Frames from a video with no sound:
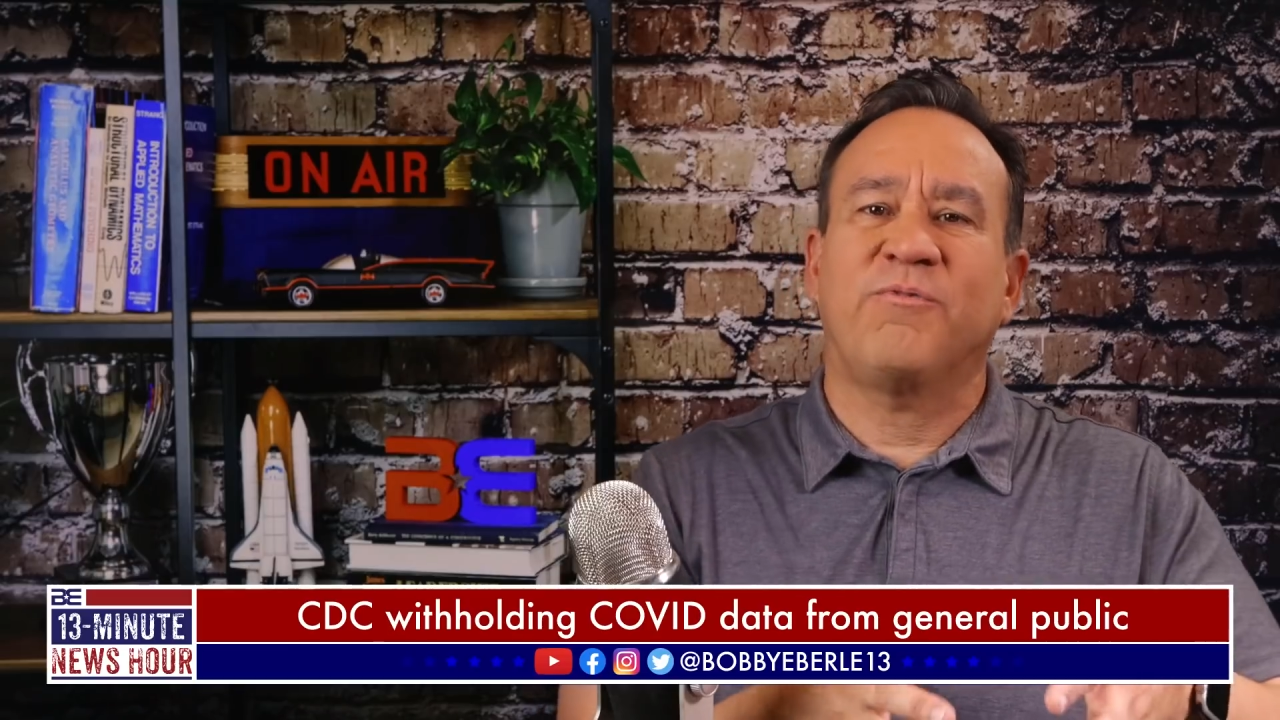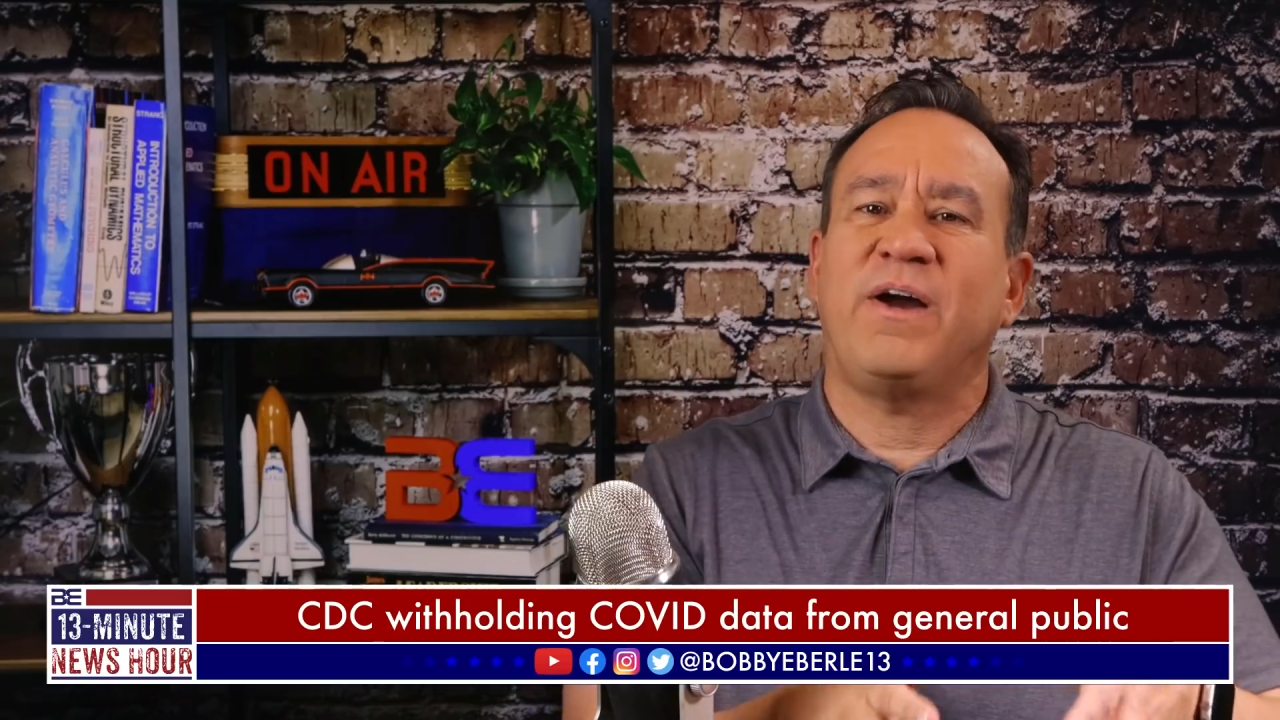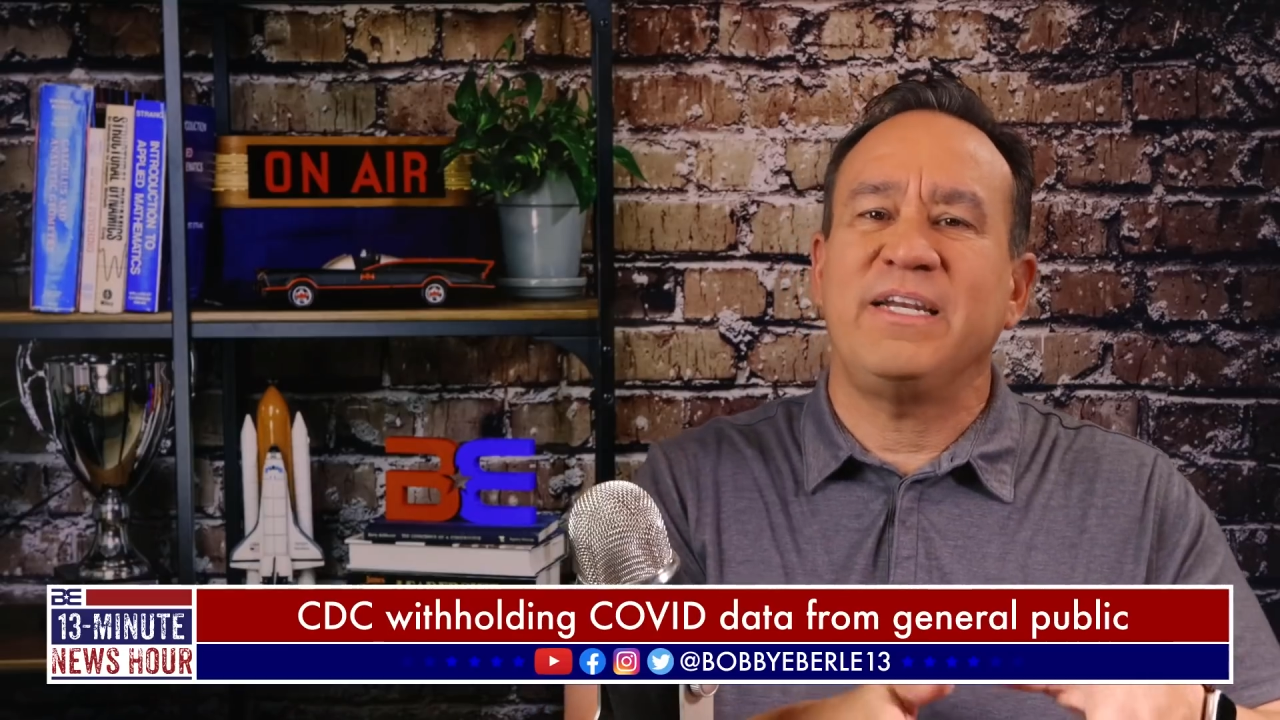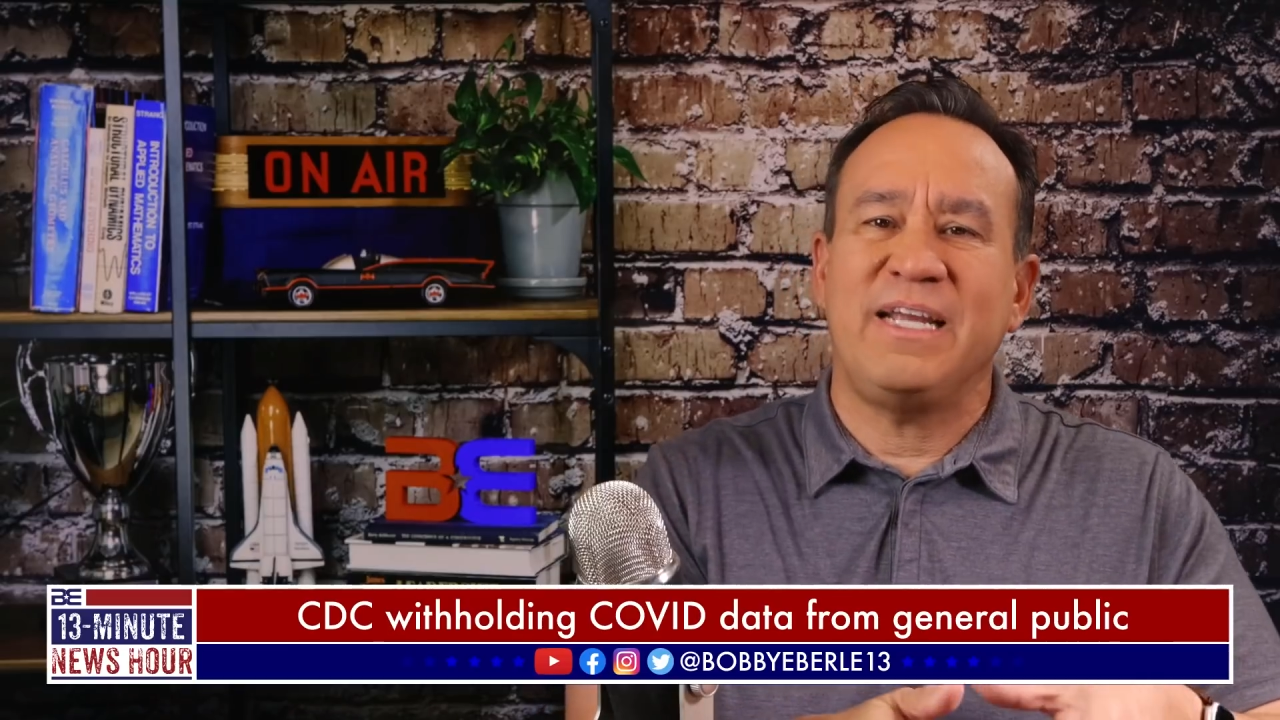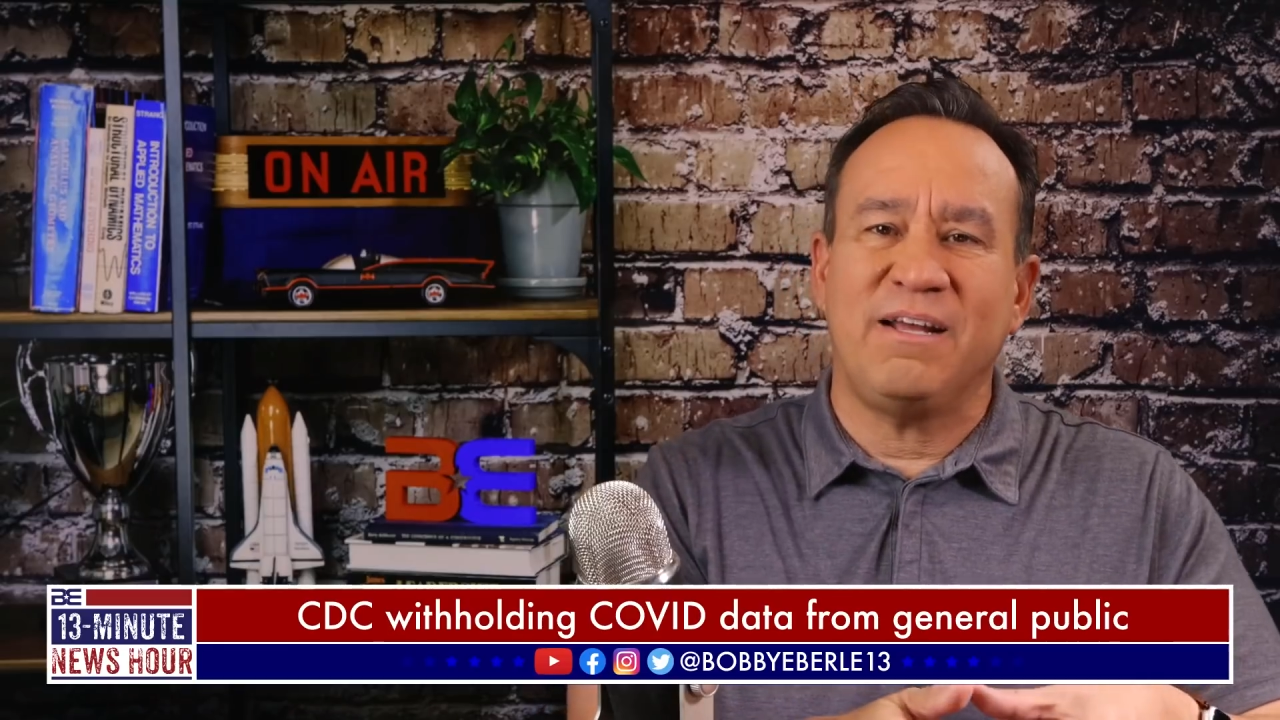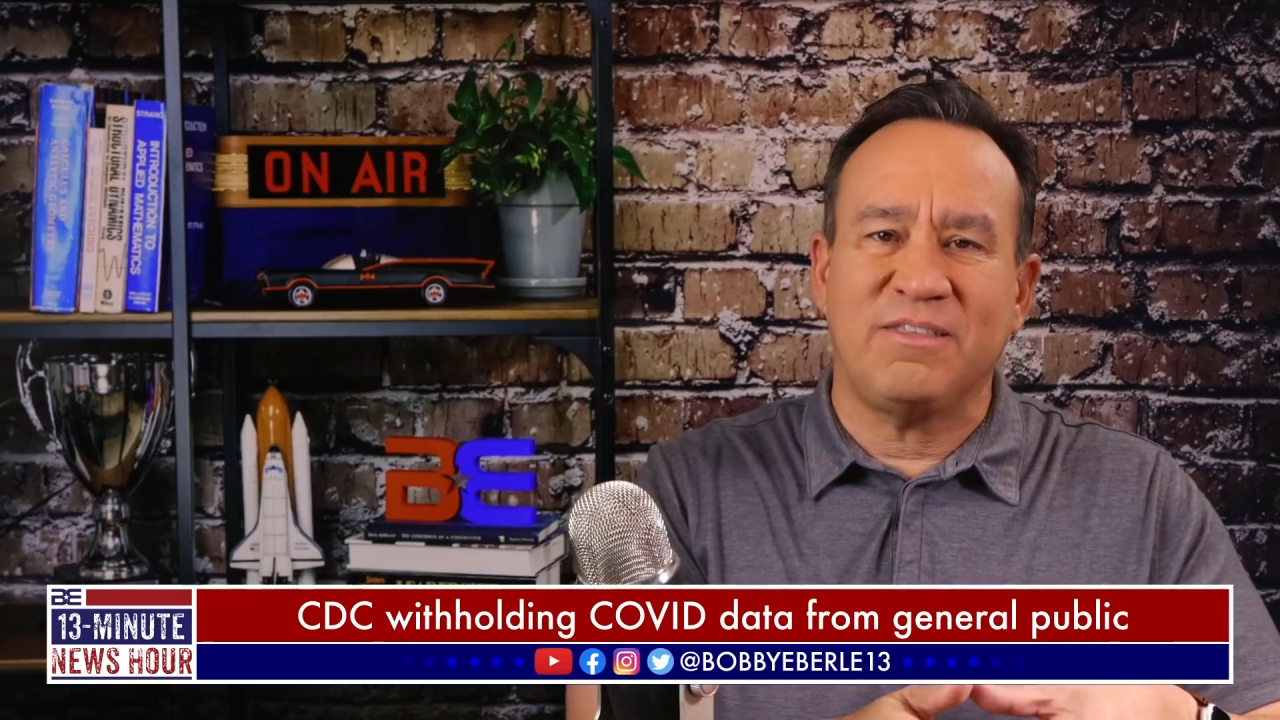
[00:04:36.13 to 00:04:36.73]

finding